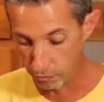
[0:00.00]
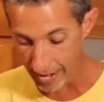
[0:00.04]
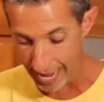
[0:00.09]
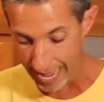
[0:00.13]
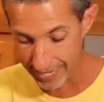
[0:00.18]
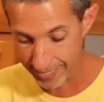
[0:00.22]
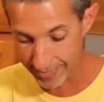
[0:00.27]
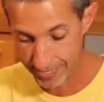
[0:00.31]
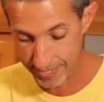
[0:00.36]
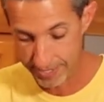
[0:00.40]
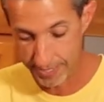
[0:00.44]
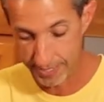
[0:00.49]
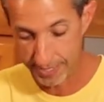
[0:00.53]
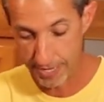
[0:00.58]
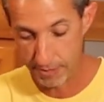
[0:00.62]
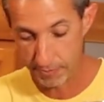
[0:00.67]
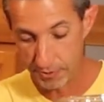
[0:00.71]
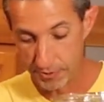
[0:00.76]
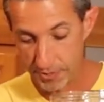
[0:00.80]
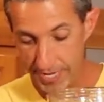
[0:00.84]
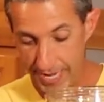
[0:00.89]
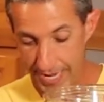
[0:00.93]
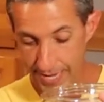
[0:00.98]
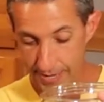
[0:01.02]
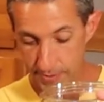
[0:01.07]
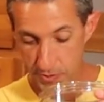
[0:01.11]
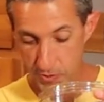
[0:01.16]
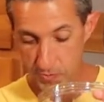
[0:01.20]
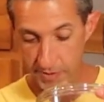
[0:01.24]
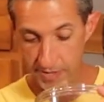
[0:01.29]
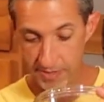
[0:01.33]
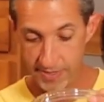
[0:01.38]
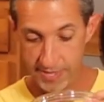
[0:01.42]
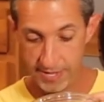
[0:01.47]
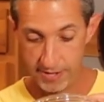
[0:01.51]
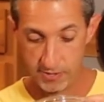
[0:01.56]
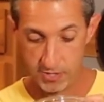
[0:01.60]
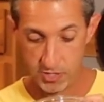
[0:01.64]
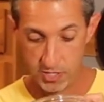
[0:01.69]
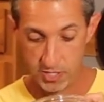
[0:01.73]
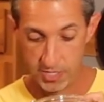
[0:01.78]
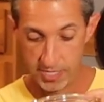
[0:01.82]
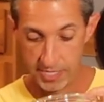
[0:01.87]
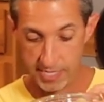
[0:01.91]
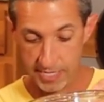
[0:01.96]
racked this a couple times, but
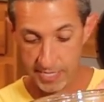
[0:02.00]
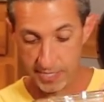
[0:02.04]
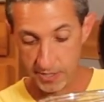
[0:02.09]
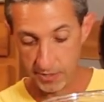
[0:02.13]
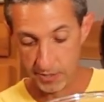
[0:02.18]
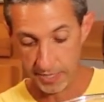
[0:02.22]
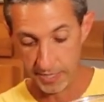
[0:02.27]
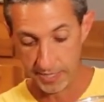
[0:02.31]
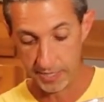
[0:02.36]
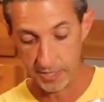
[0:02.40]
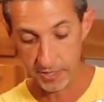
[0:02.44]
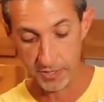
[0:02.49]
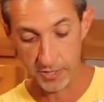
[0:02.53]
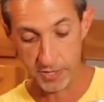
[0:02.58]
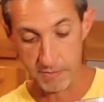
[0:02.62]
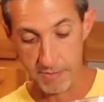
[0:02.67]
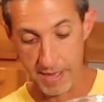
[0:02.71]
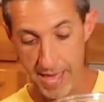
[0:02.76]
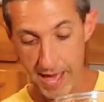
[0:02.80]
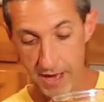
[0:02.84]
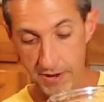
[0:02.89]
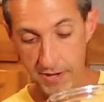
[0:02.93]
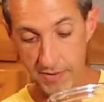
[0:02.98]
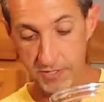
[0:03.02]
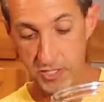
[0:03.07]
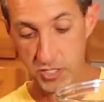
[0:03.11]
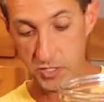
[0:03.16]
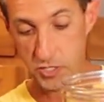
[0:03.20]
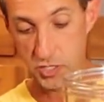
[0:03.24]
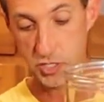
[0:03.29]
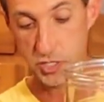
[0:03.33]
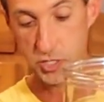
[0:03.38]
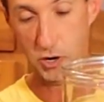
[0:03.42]
there's still a good amount of just